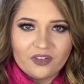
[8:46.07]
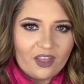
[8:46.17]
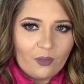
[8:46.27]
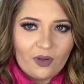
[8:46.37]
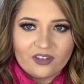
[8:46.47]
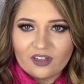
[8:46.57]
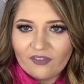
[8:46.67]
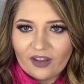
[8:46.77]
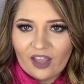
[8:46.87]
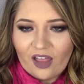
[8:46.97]
seeing what
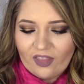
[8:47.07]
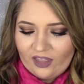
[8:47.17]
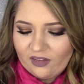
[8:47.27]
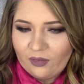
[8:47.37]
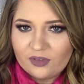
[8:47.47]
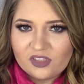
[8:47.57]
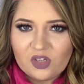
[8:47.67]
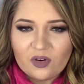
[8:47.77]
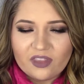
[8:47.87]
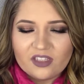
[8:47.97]
stuff I got like that was
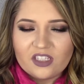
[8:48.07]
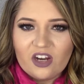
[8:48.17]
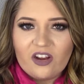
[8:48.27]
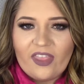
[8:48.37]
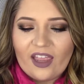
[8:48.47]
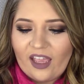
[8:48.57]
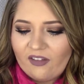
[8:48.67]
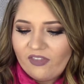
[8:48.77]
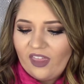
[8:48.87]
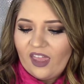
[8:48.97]
newer this year and that kind
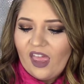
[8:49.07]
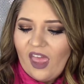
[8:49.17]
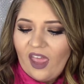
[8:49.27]
of thing.